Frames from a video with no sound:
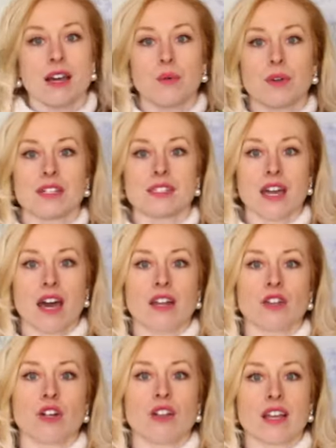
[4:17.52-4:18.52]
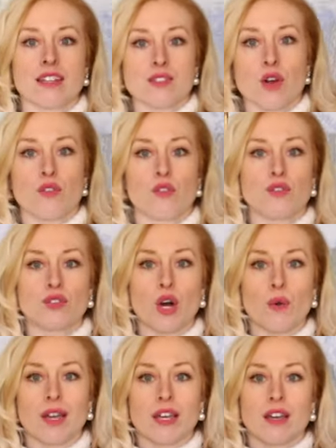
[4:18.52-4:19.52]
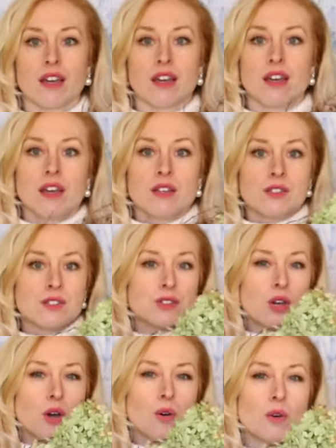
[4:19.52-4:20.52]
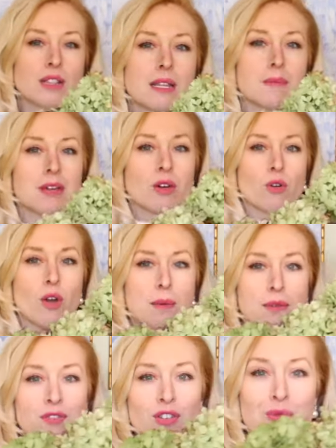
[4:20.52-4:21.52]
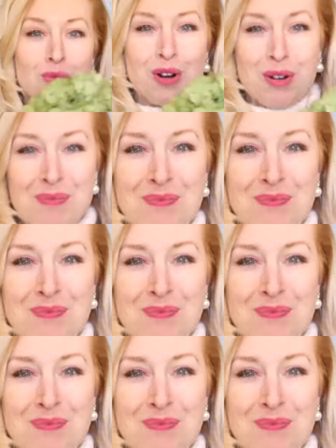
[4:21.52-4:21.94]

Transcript: I want it to kind of look like it's overflowing. So let me go grab a few more.